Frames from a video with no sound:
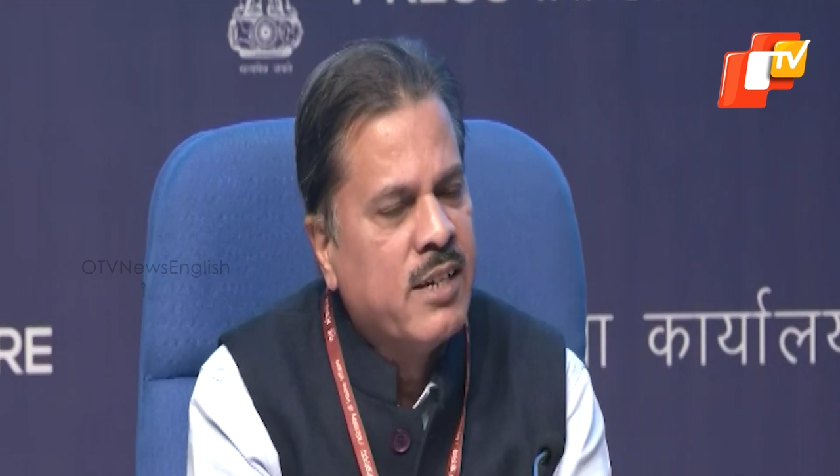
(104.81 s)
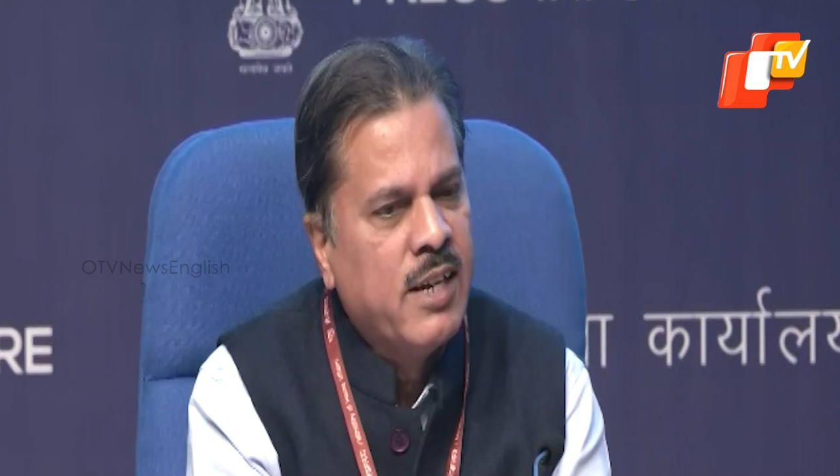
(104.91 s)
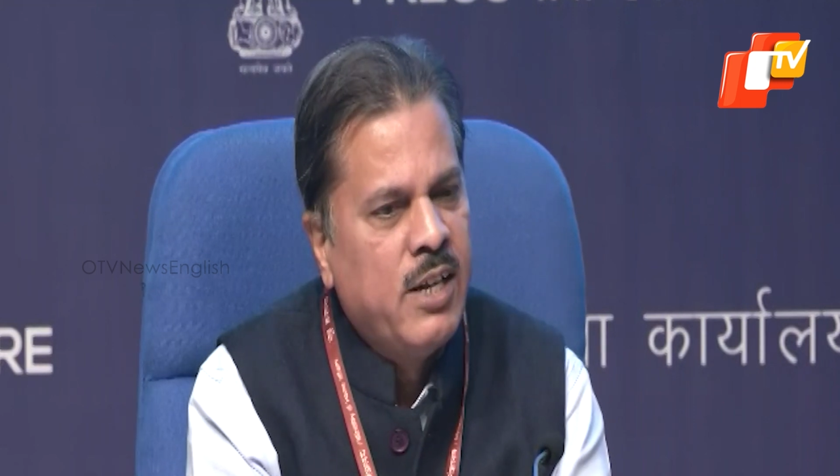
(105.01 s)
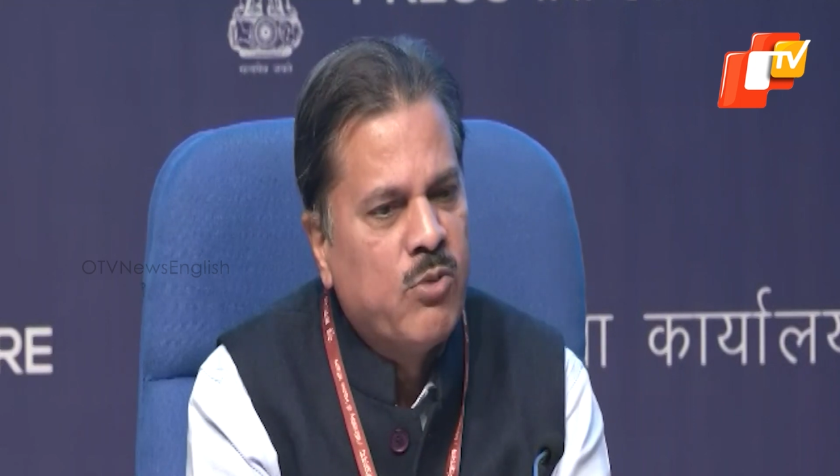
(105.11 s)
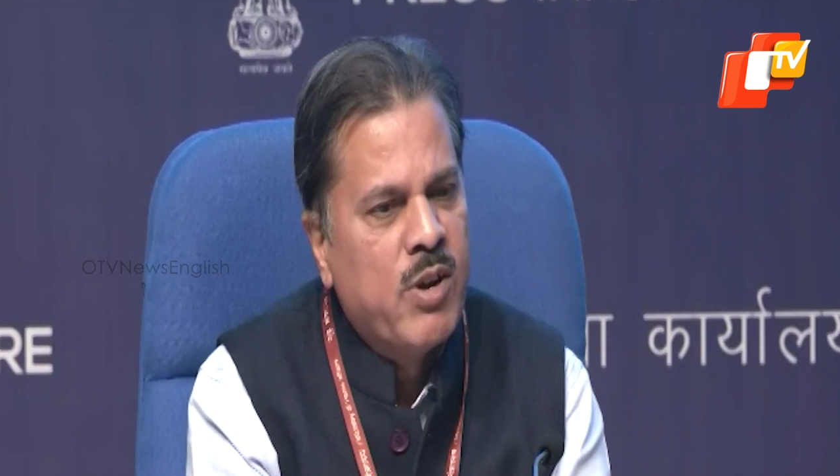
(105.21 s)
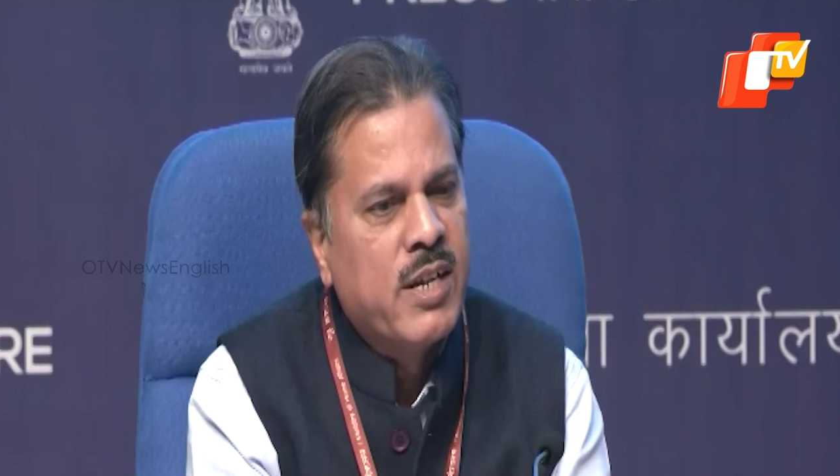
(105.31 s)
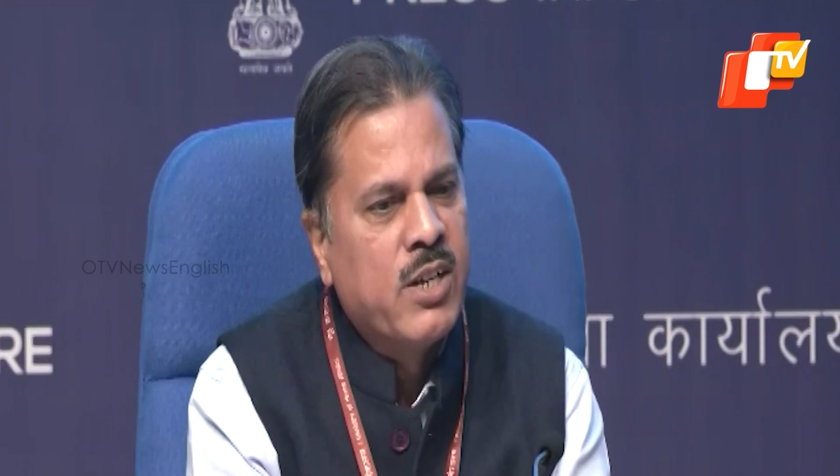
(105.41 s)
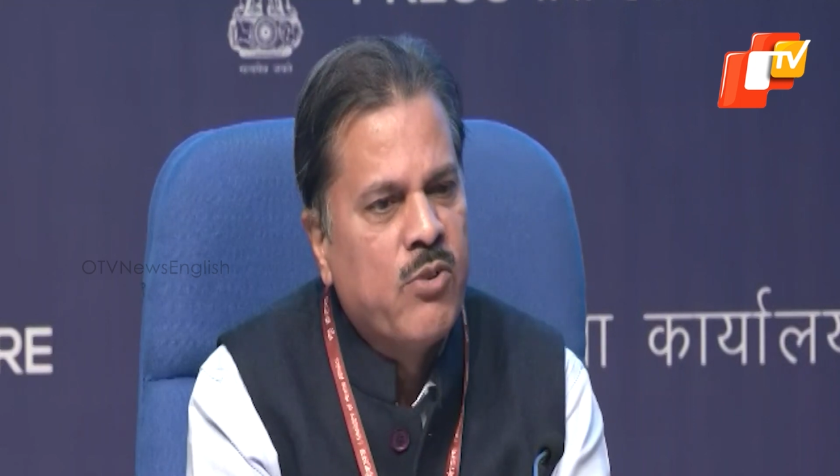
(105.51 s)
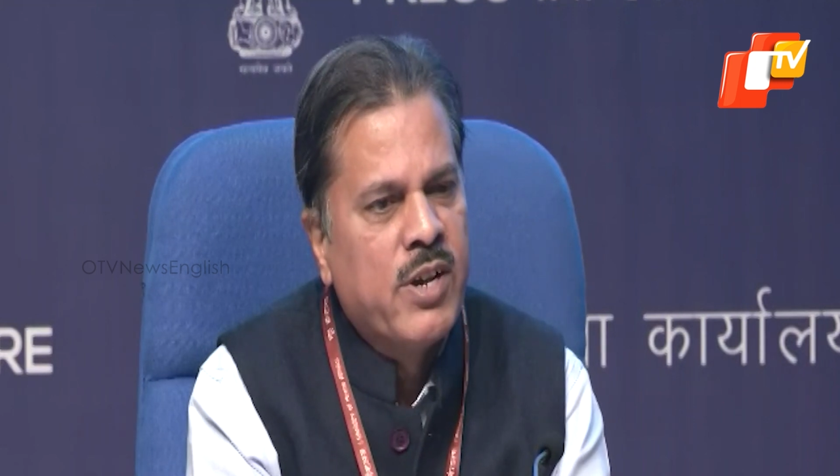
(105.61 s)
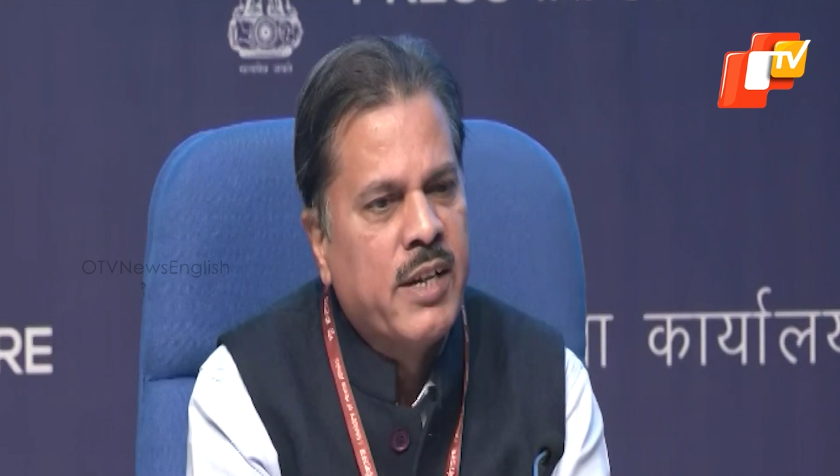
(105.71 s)
till
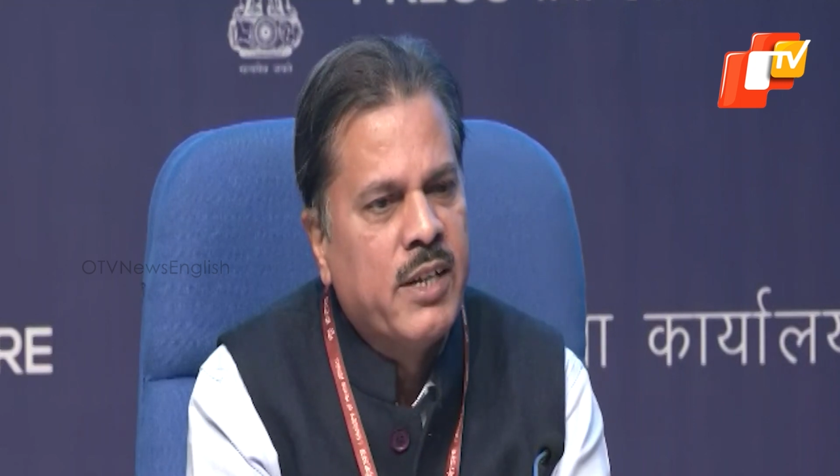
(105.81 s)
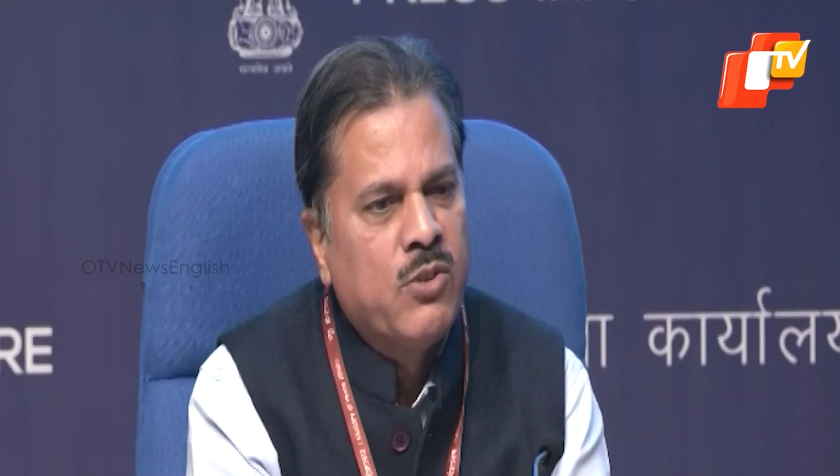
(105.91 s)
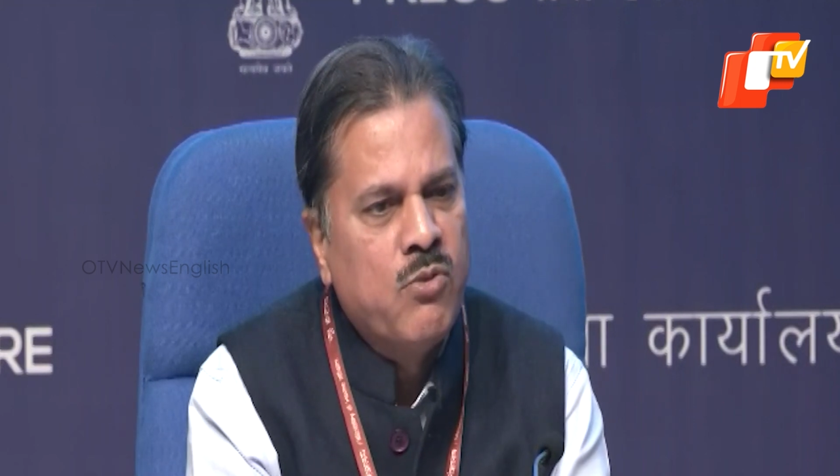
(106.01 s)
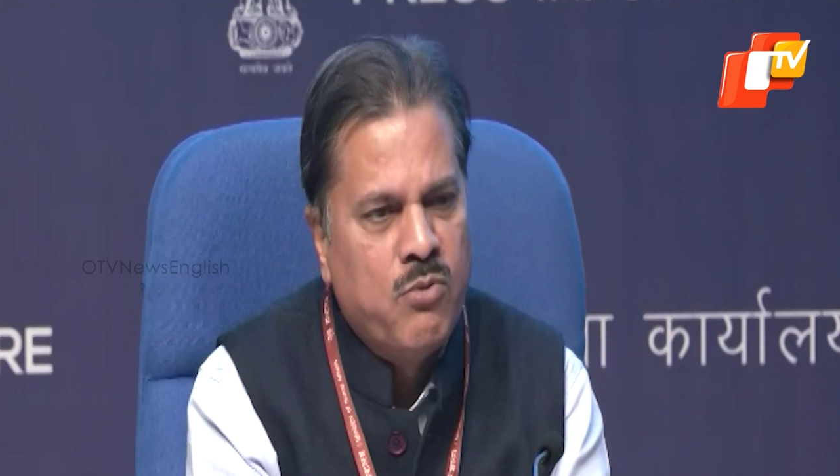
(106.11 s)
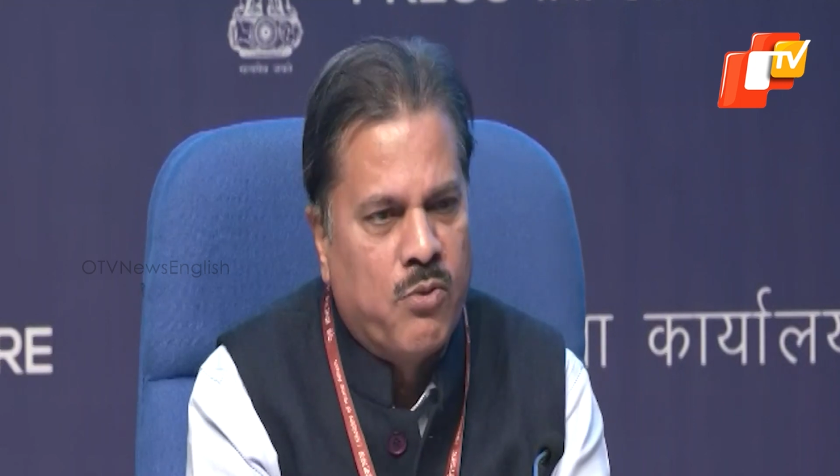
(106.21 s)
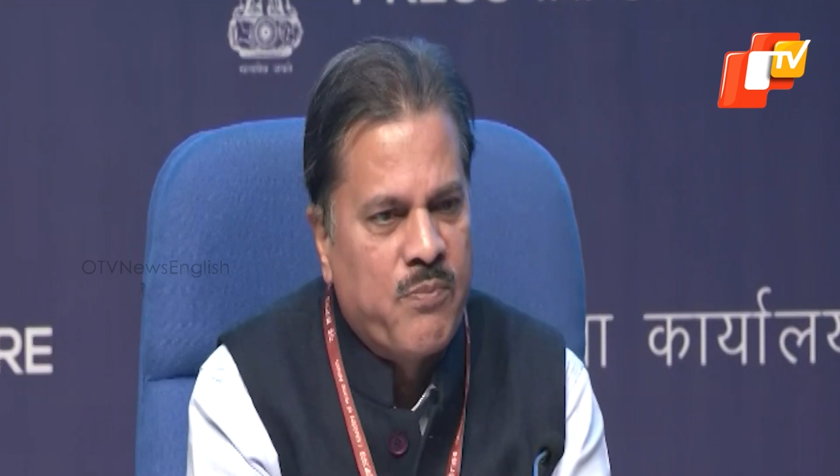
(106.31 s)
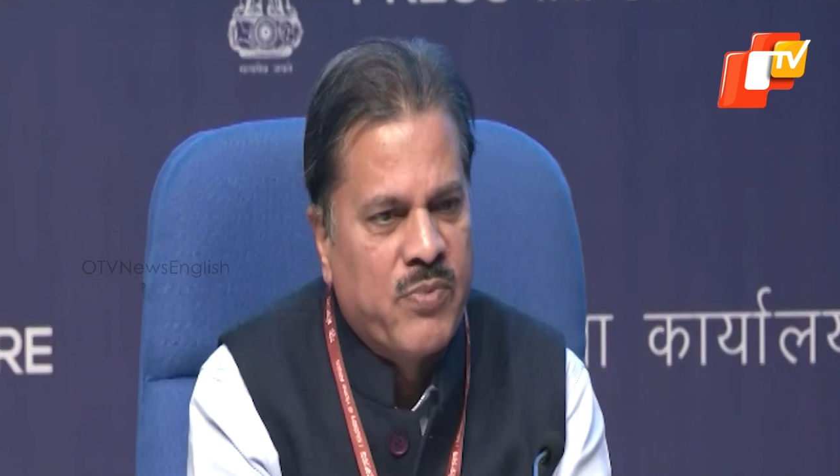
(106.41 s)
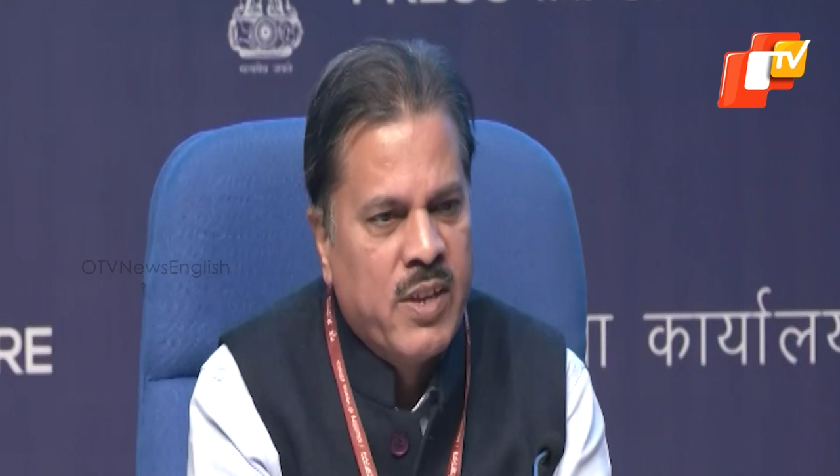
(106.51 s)
2022,